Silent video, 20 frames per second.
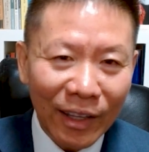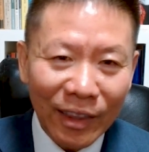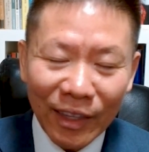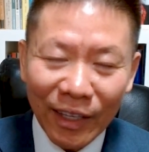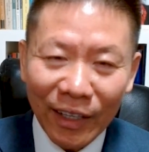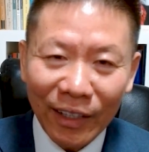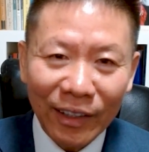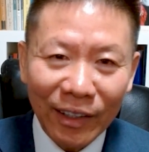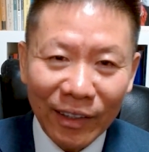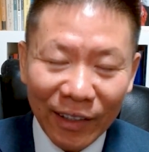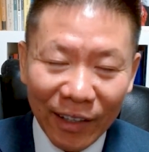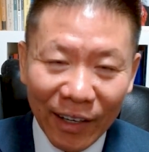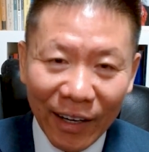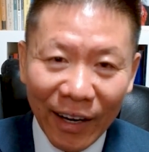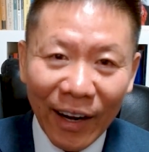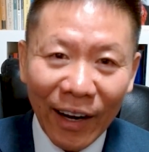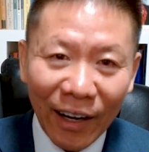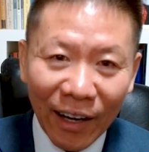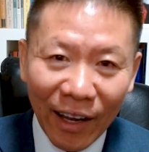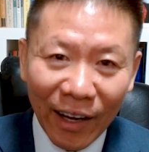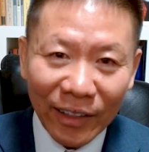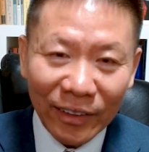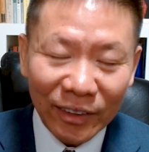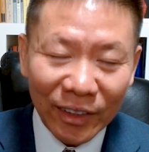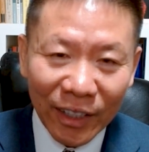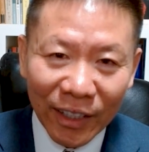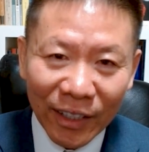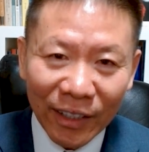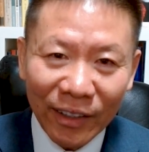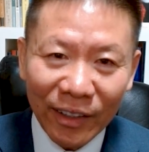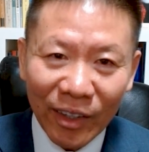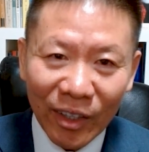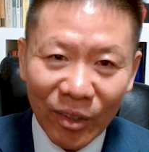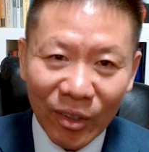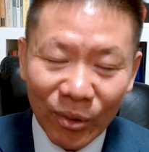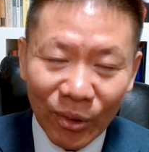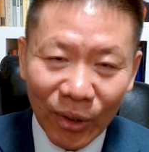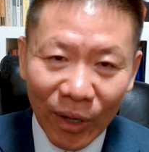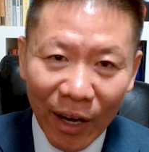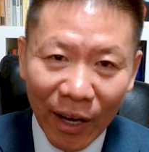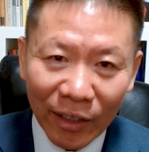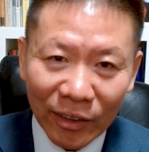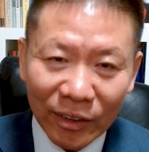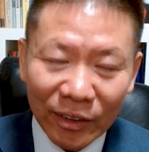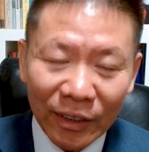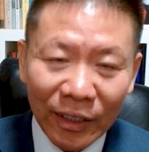think their allies here in the U.S.,